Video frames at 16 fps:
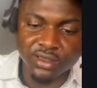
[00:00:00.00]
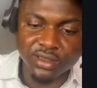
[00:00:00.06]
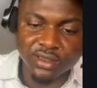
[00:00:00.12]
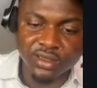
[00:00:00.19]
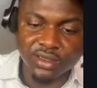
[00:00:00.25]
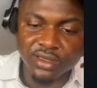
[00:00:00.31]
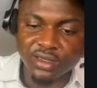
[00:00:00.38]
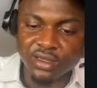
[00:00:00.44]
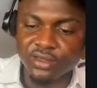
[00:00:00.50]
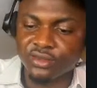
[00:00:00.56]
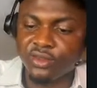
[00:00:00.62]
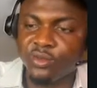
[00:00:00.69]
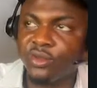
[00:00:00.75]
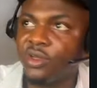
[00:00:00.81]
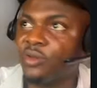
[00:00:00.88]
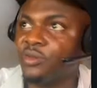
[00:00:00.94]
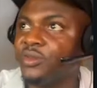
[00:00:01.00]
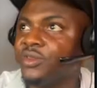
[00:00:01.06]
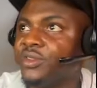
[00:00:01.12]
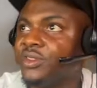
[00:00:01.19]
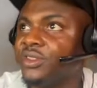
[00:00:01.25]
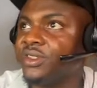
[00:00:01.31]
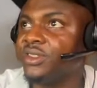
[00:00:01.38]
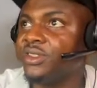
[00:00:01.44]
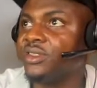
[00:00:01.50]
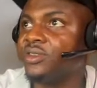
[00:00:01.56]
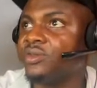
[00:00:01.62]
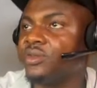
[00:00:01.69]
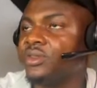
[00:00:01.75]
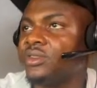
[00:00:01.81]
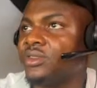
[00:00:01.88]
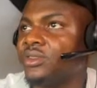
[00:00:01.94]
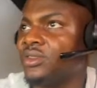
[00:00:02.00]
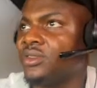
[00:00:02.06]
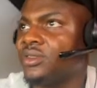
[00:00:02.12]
I was hoping I'll be doing this with.